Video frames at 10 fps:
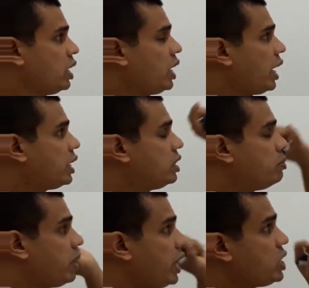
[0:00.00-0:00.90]
And the
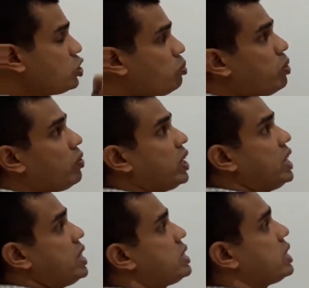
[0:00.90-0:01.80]
main job of the
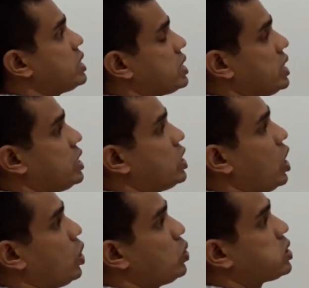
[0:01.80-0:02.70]
DSS
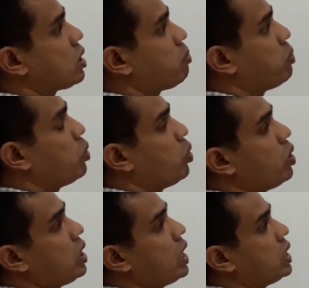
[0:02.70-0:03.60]
is to
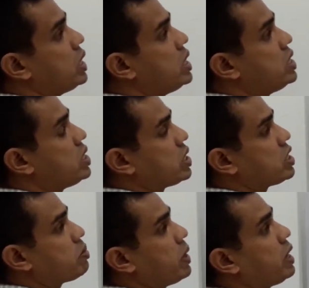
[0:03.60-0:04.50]
support the
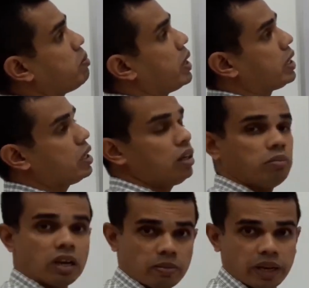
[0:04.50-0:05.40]
decisions made by the
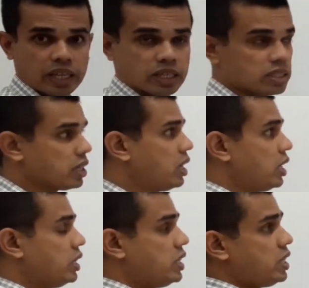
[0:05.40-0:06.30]
middle managers.
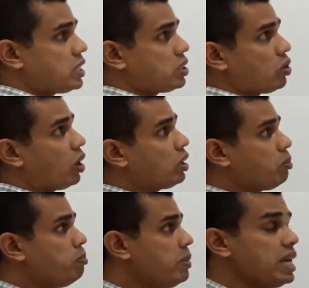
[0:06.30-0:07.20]
This is
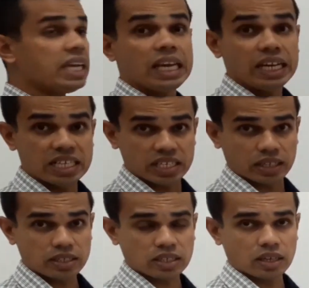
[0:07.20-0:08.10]
not making
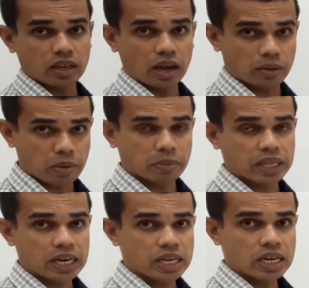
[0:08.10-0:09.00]
decisions. Remember
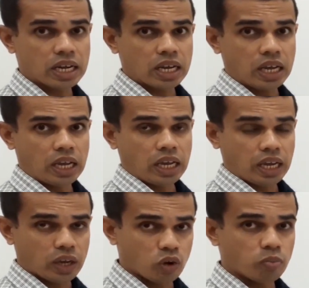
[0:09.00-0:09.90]
that
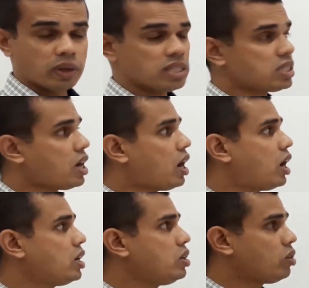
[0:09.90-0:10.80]
humans
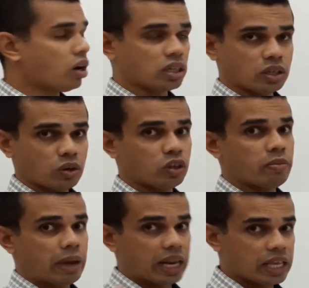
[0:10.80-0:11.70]
are not, or the
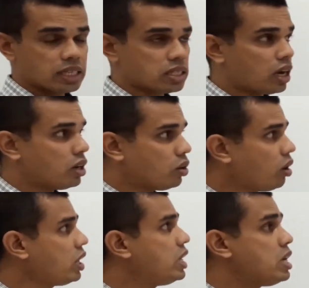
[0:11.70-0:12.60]
managers are
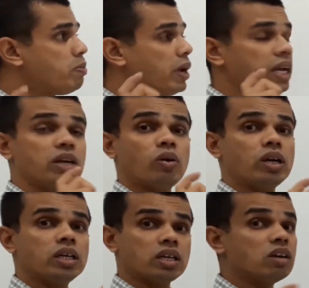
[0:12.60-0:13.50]
not depending on
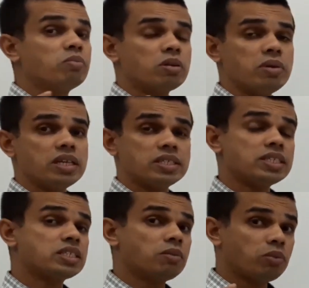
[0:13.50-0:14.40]
a computer-based
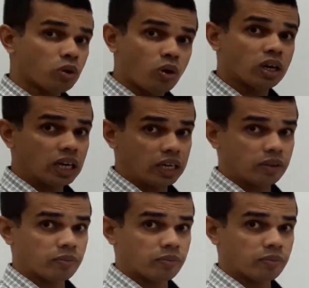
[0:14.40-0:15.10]
system totally.